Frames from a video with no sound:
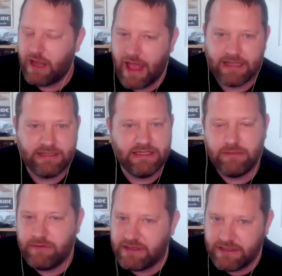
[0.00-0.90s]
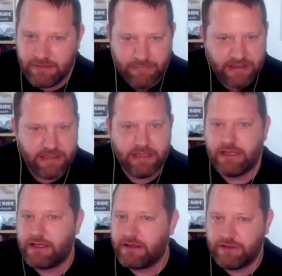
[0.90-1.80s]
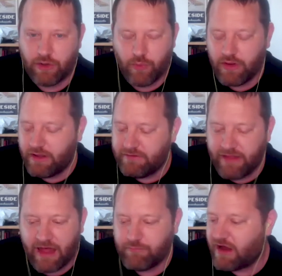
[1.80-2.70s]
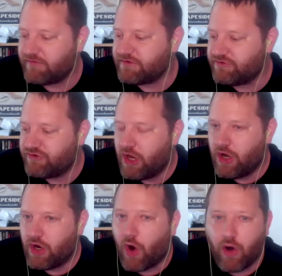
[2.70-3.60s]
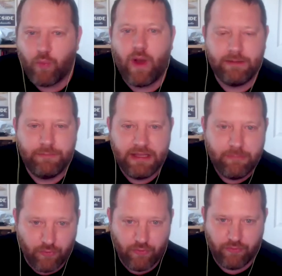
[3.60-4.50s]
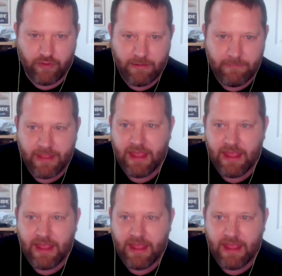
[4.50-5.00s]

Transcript: academia, in media, you know, in nonprofits are white people, right?